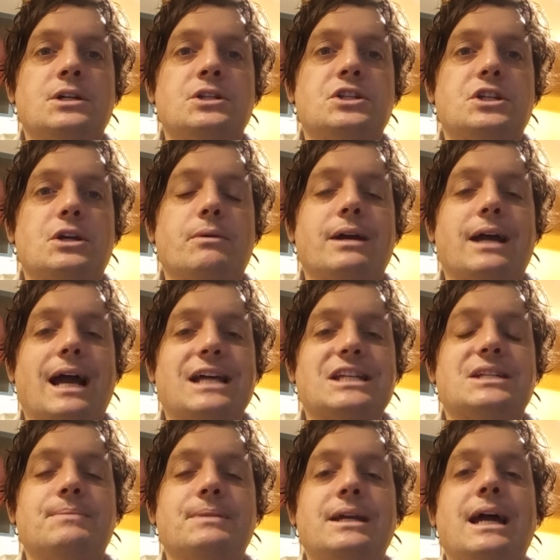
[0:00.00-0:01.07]
So it has
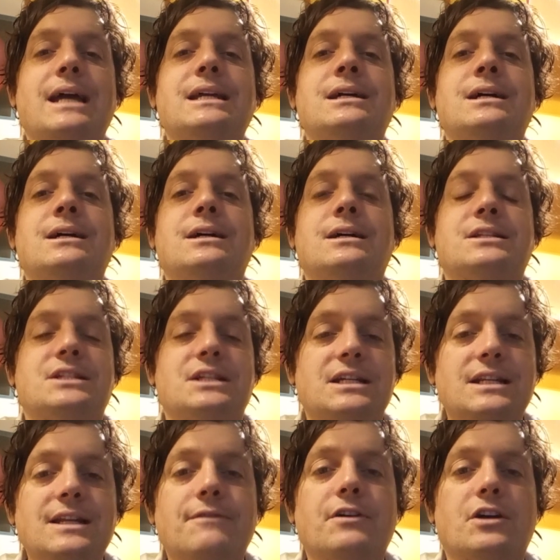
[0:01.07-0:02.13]
to be a
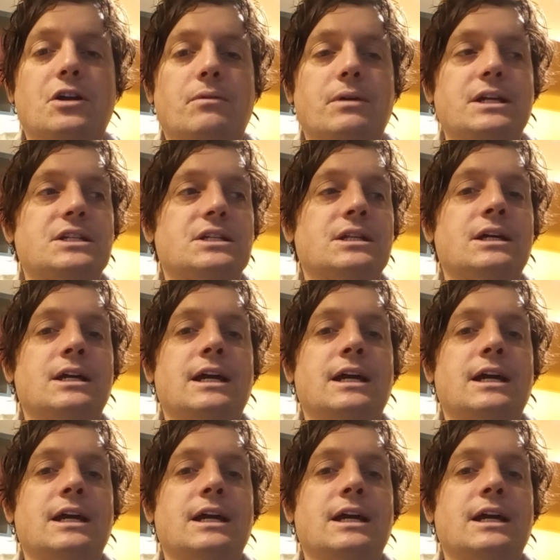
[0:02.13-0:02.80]
significant reason.